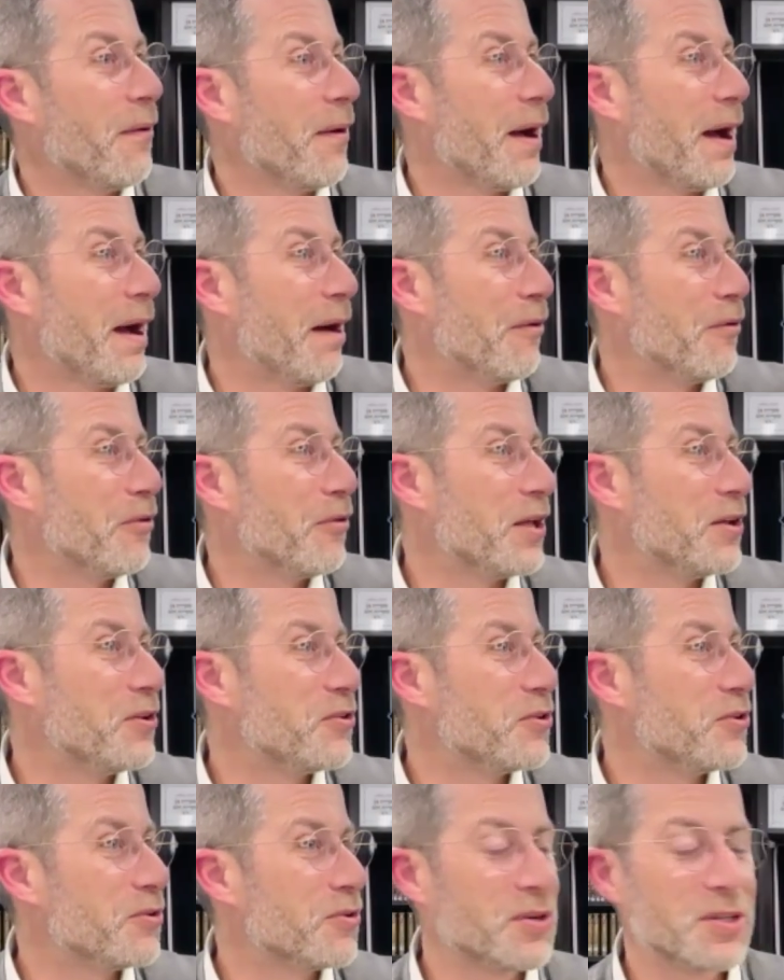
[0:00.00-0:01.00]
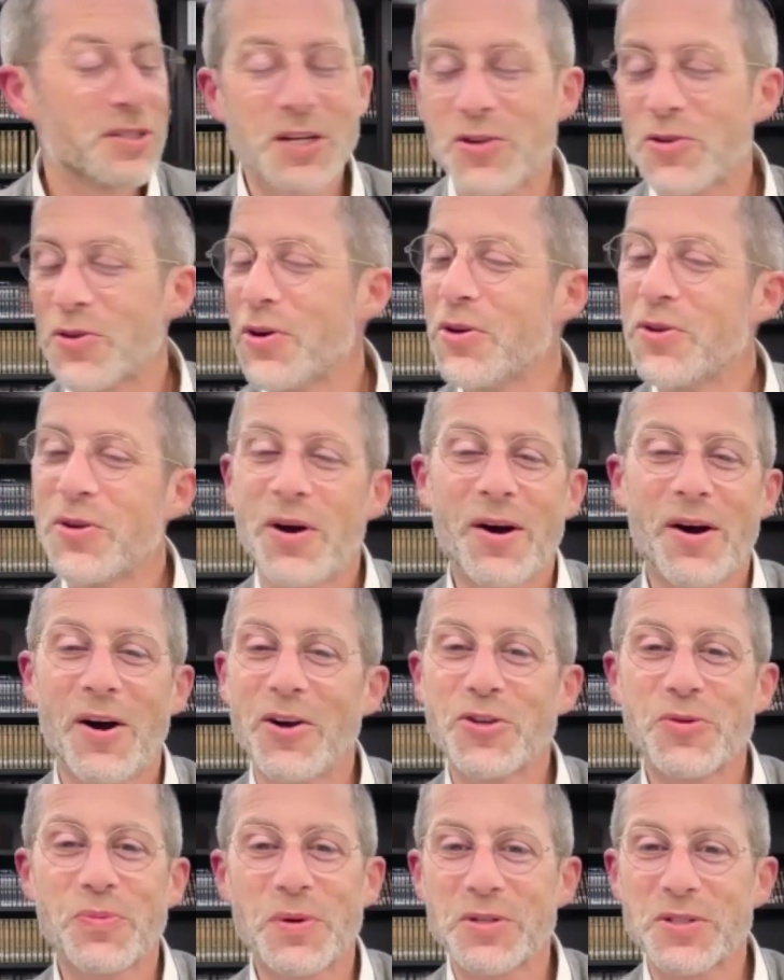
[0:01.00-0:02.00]
How then do you learn? He said
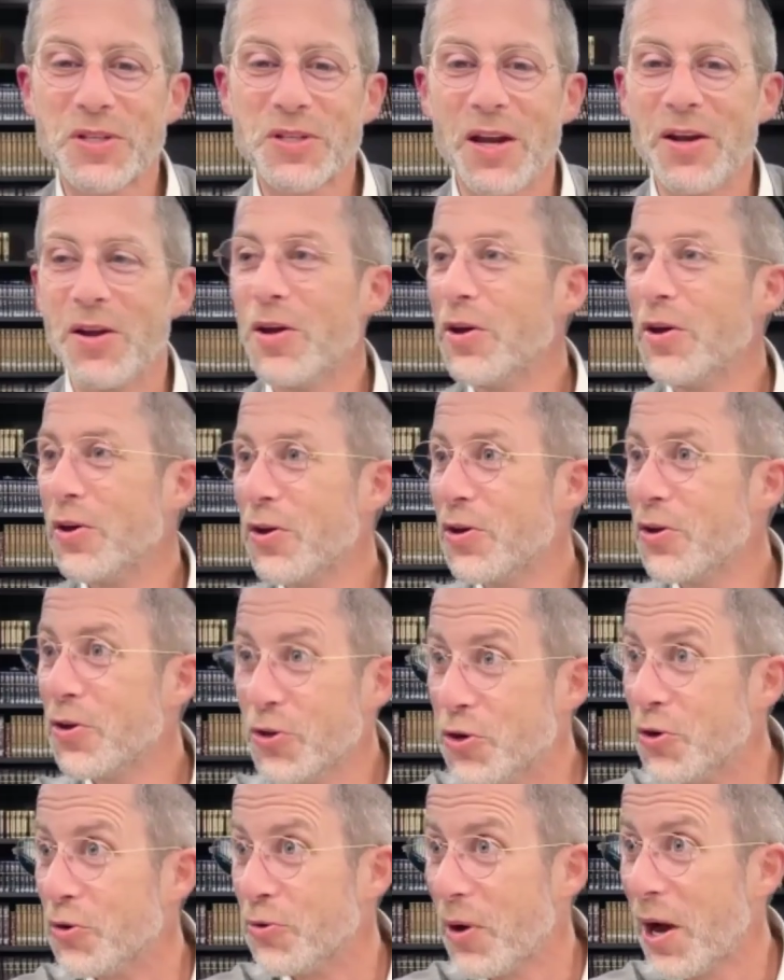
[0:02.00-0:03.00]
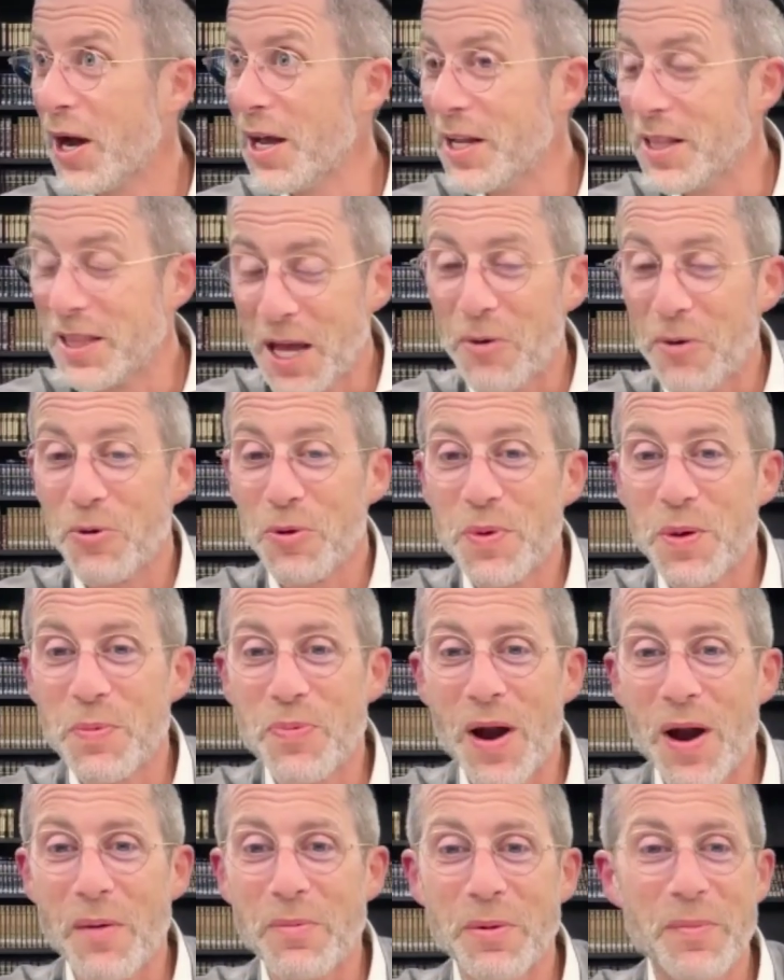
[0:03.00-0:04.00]
100%. You're right, that would be
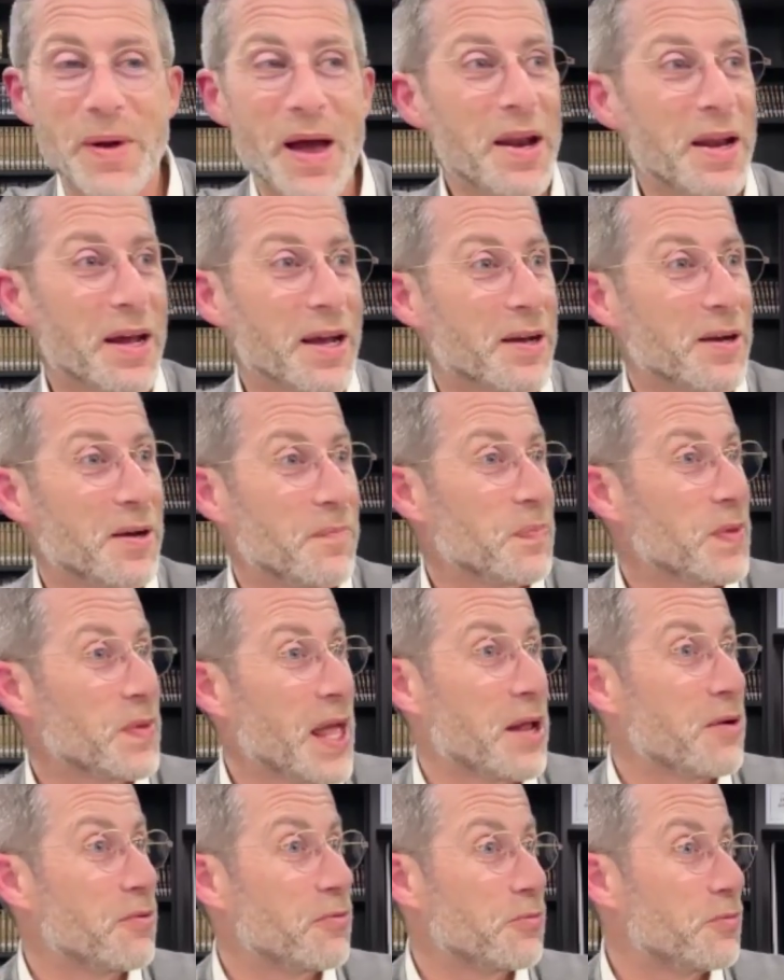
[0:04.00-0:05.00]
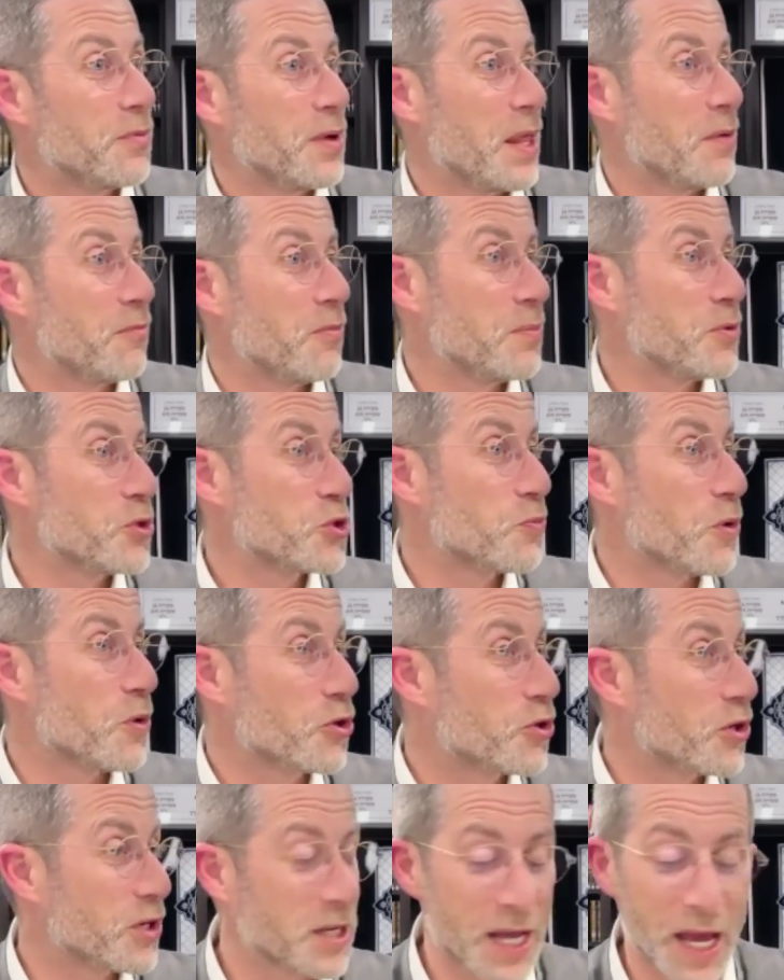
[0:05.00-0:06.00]
problematic. And Rabbi
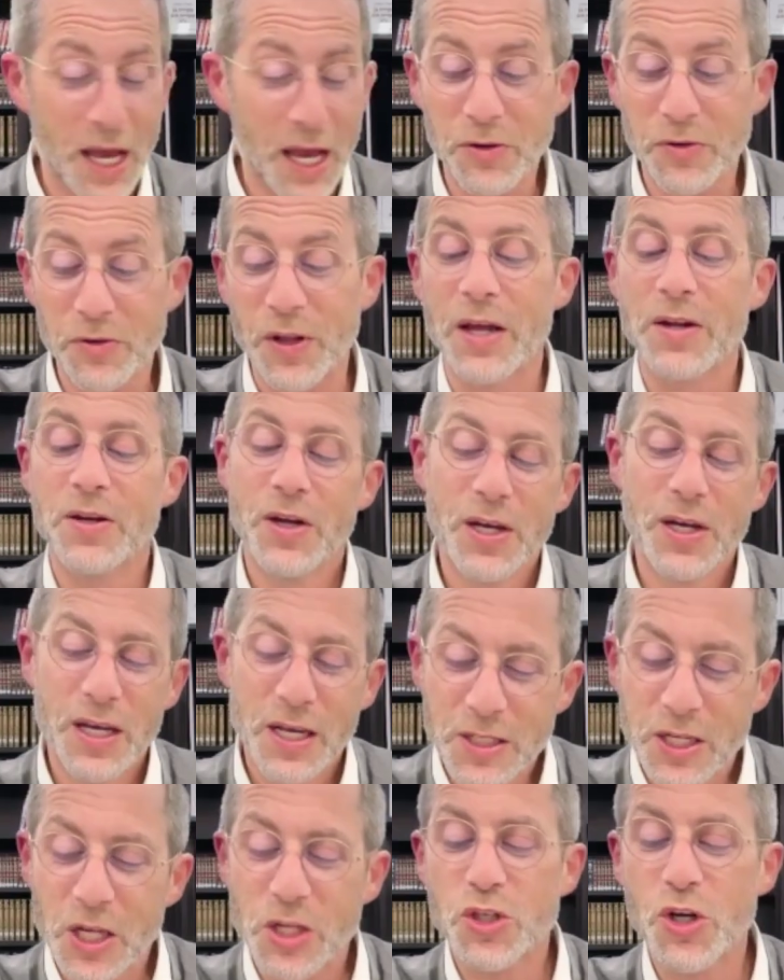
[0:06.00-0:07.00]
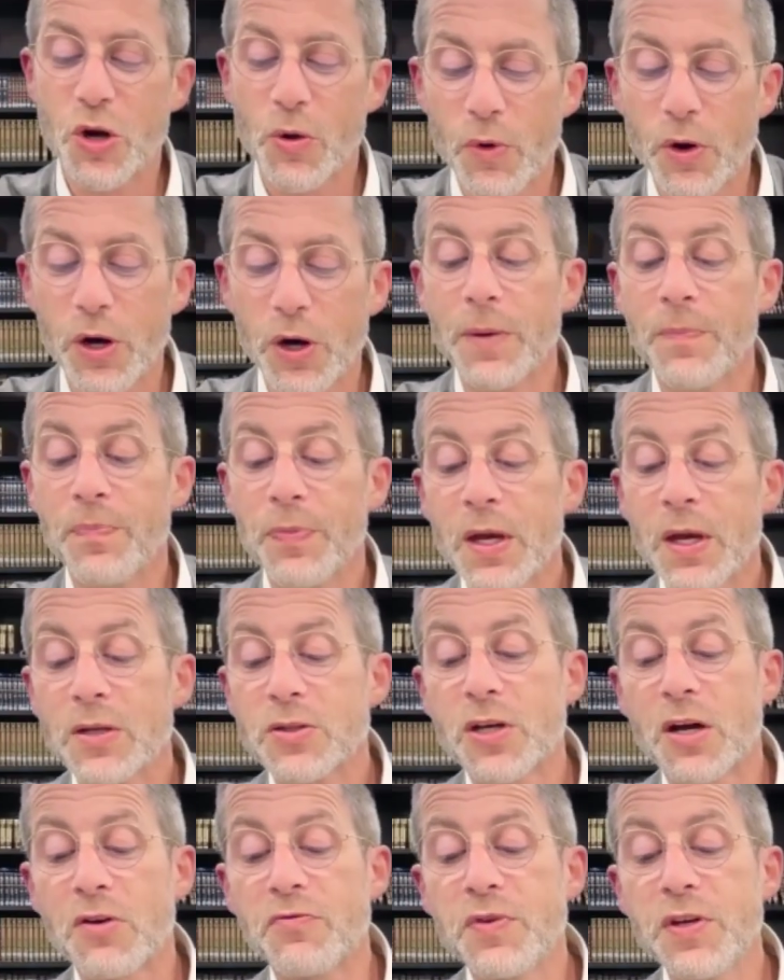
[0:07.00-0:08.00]
Shmuel couldn't handle that. He says, don't worry.
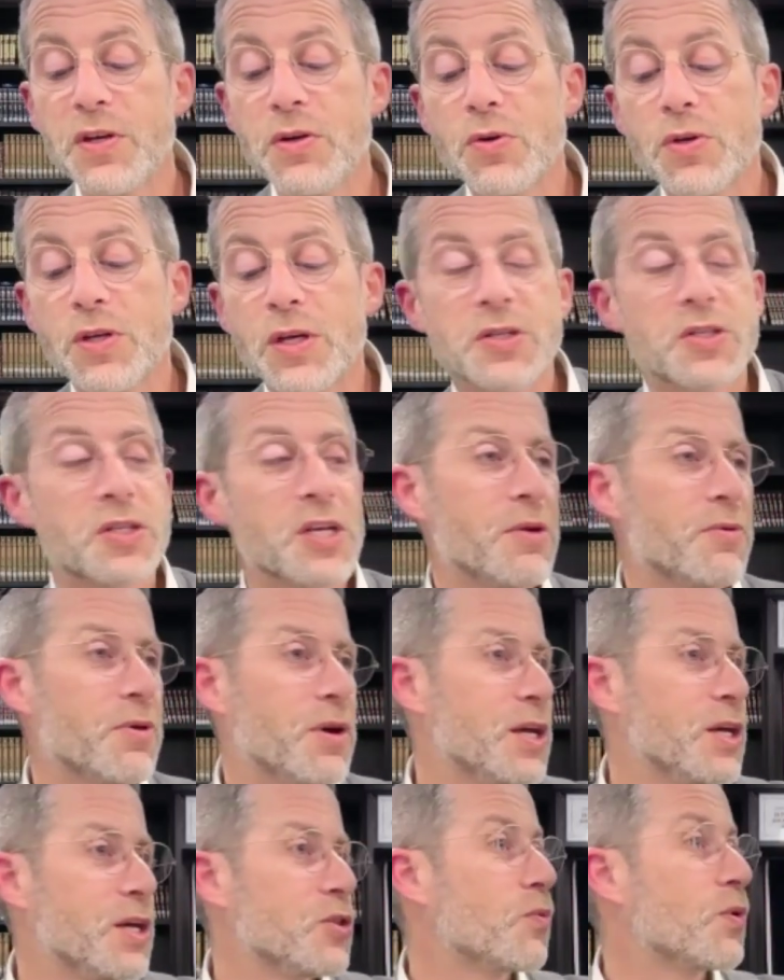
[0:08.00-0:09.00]
Taviu yiserahi.